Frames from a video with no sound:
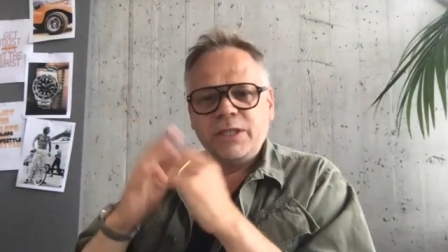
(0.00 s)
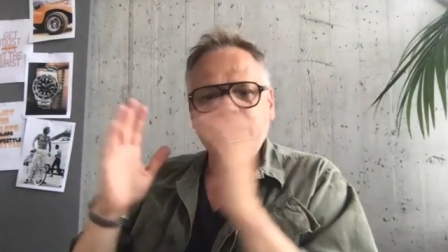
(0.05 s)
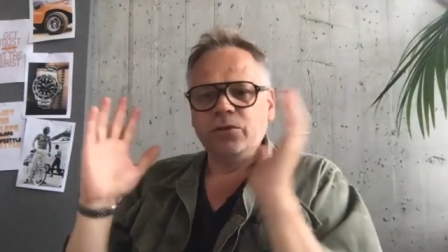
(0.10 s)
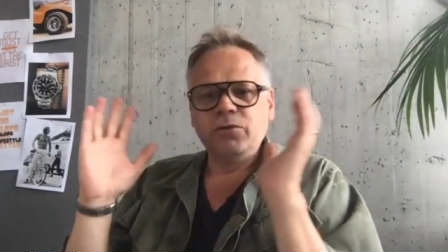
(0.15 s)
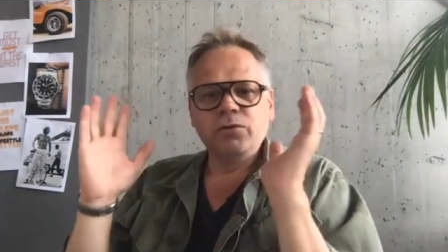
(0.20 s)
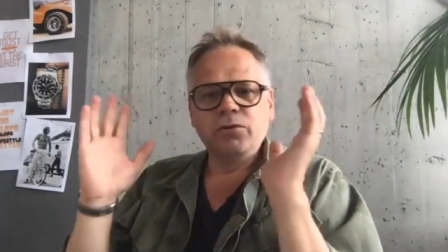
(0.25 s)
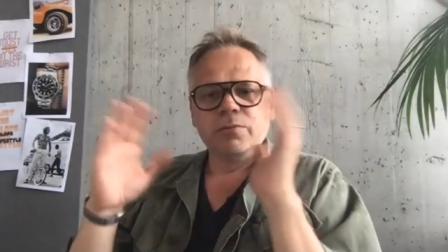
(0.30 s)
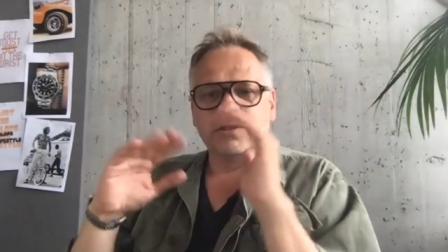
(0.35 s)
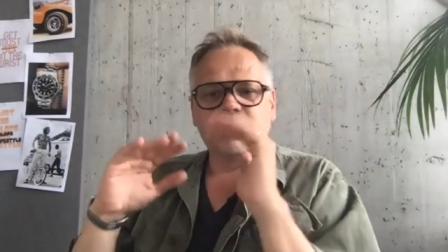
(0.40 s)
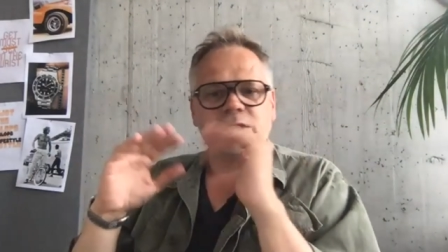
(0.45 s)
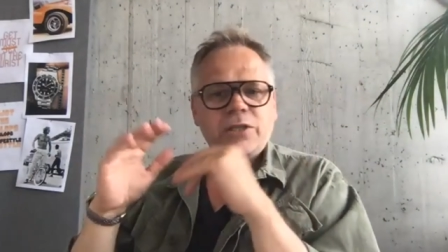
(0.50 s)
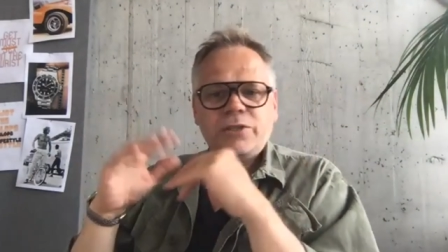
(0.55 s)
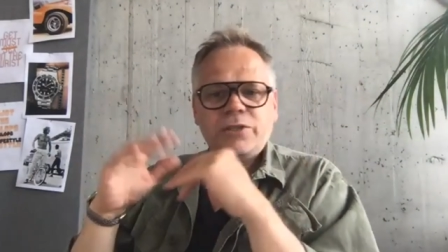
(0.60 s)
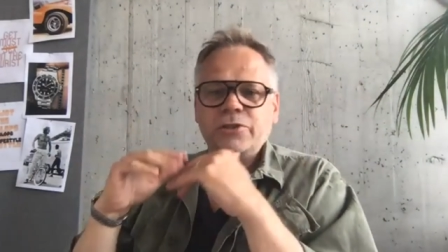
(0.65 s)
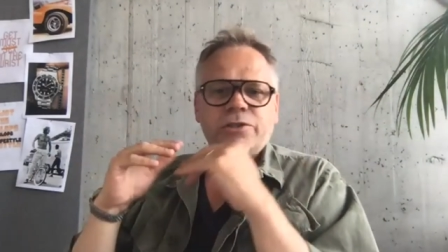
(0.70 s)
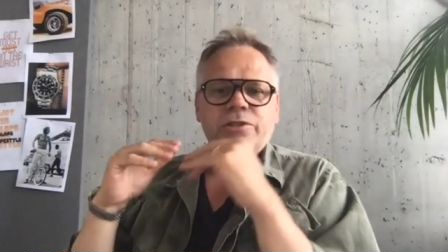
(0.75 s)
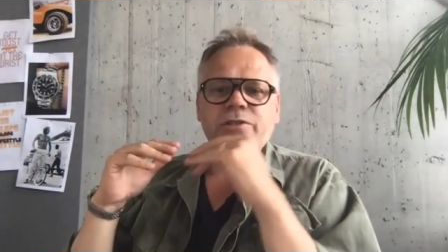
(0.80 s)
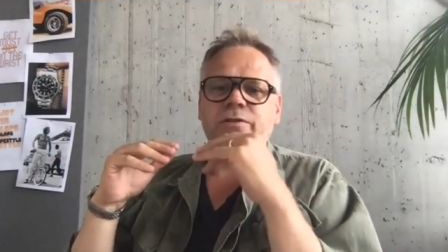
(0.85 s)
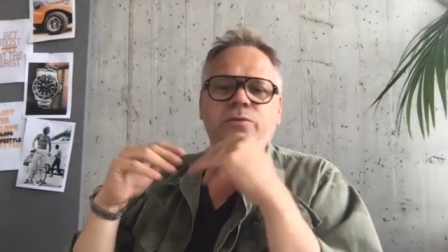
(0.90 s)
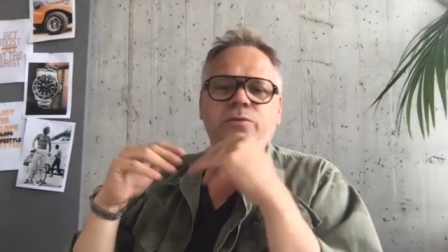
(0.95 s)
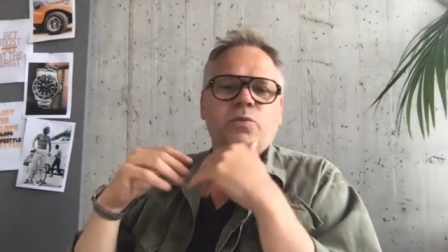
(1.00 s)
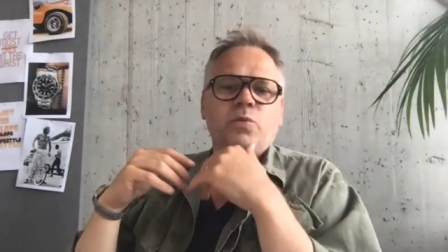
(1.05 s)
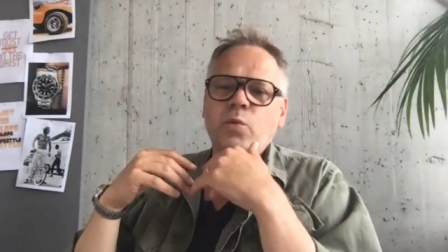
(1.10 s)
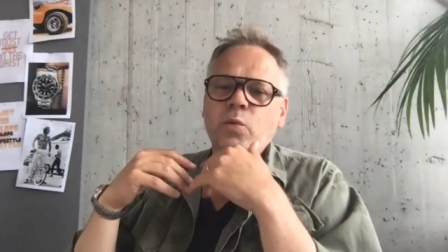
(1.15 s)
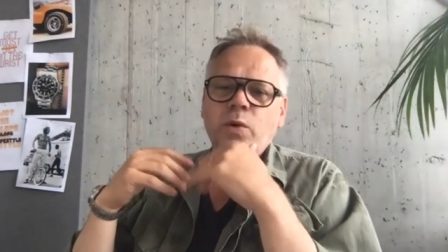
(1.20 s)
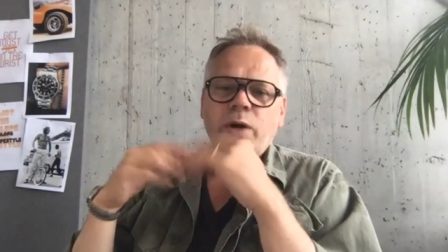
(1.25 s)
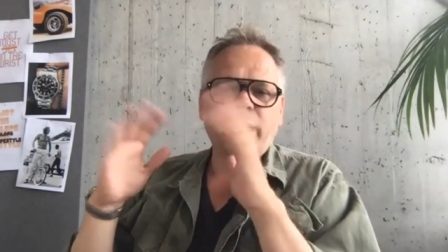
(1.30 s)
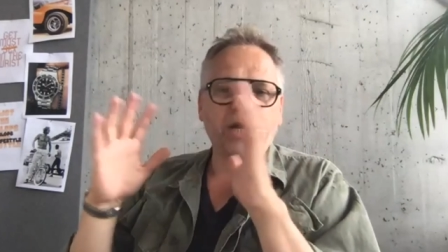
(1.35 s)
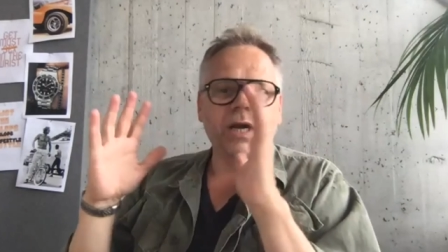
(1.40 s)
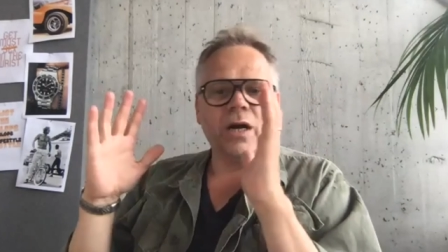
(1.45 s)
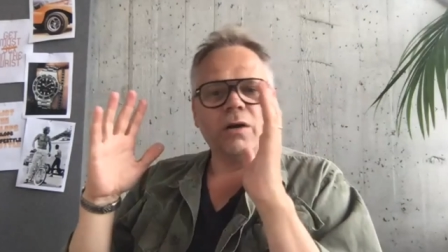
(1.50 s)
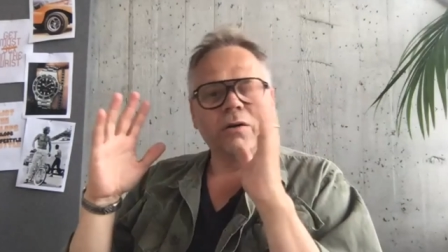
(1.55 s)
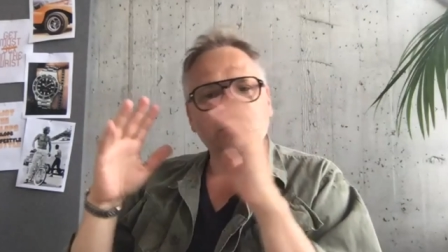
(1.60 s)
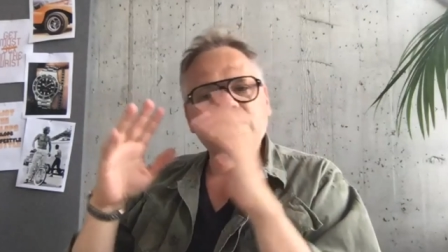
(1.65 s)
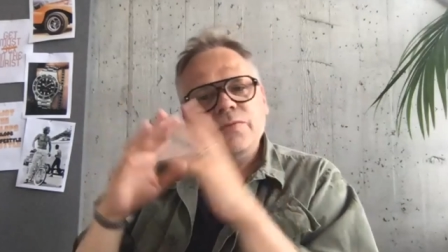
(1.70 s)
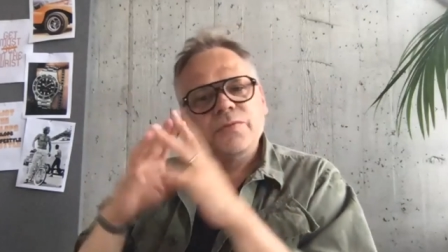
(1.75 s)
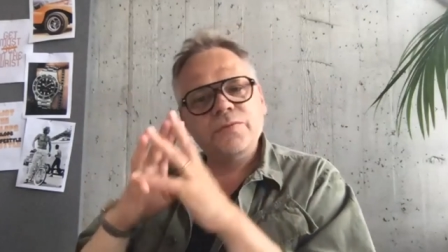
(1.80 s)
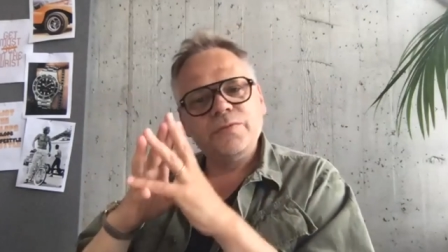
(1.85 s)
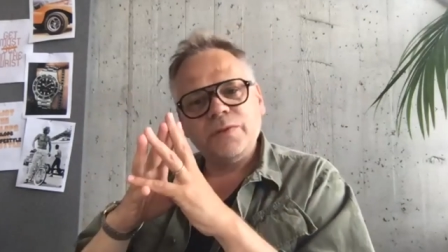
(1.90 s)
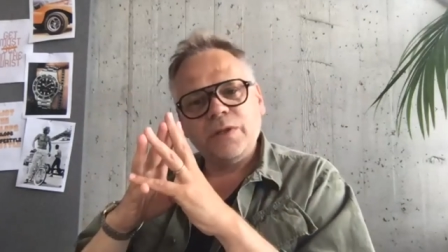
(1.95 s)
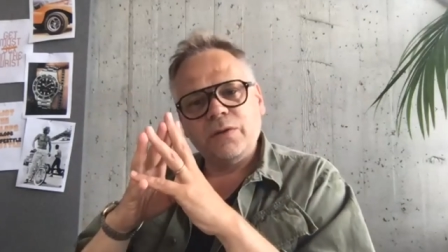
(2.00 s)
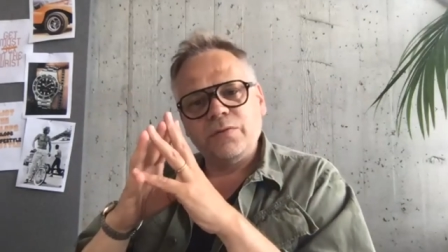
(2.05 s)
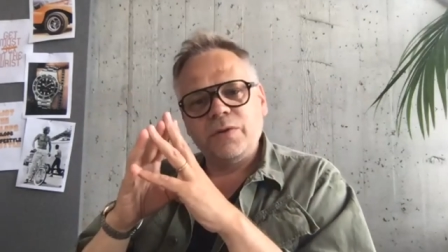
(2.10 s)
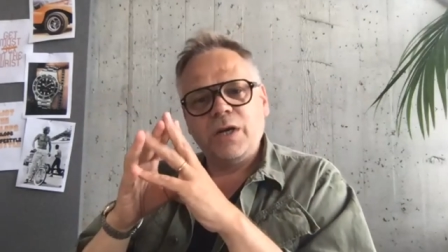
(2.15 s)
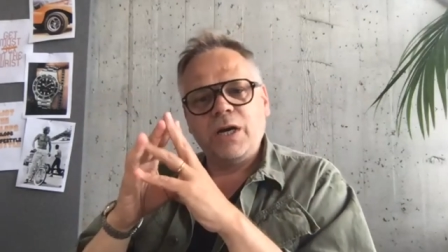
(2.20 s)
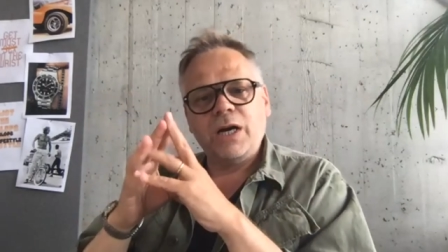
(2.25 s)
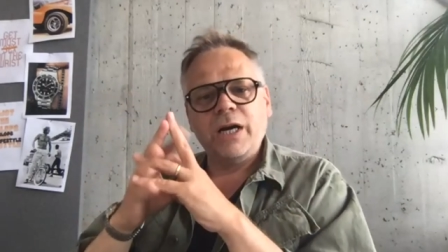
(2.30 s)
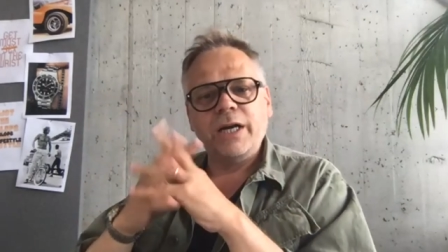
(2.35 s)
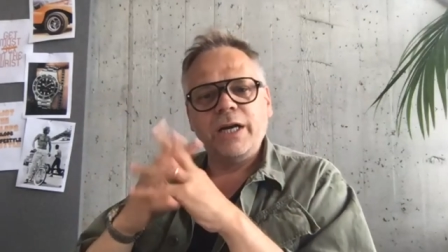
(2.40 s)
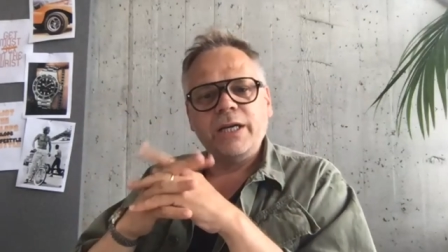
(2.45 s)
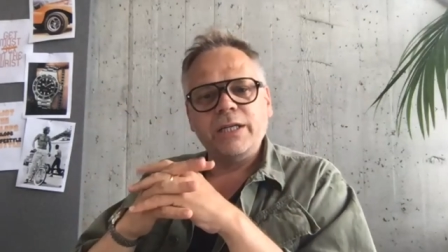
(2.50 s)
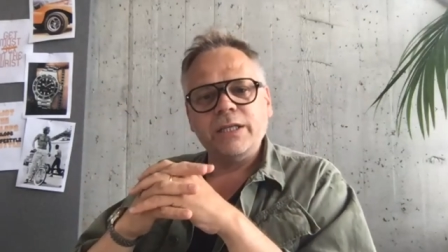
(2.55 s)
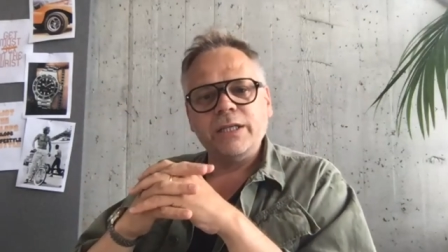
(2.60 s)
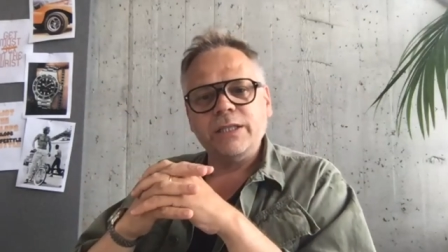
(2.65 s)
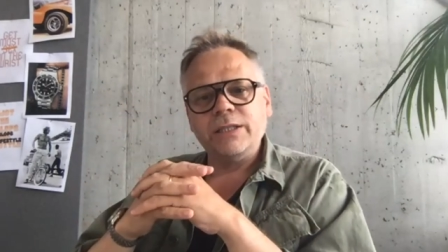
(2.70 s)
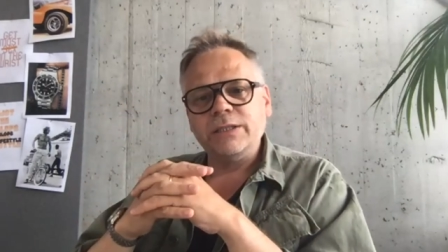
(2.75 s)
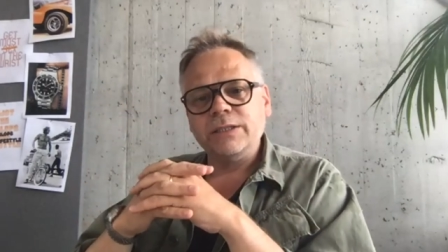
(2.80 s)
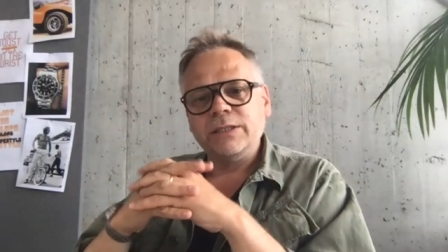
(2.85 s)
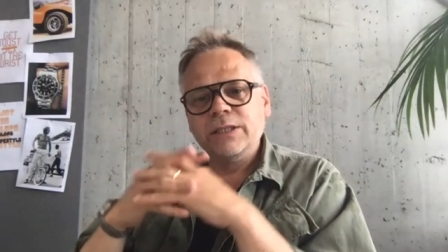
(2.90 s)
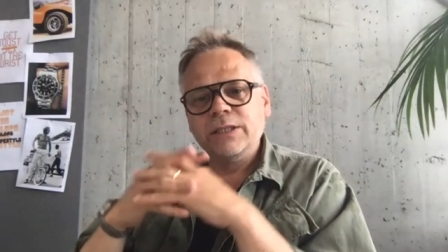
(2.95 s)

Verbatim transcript: the Newmans are just way out of of line, and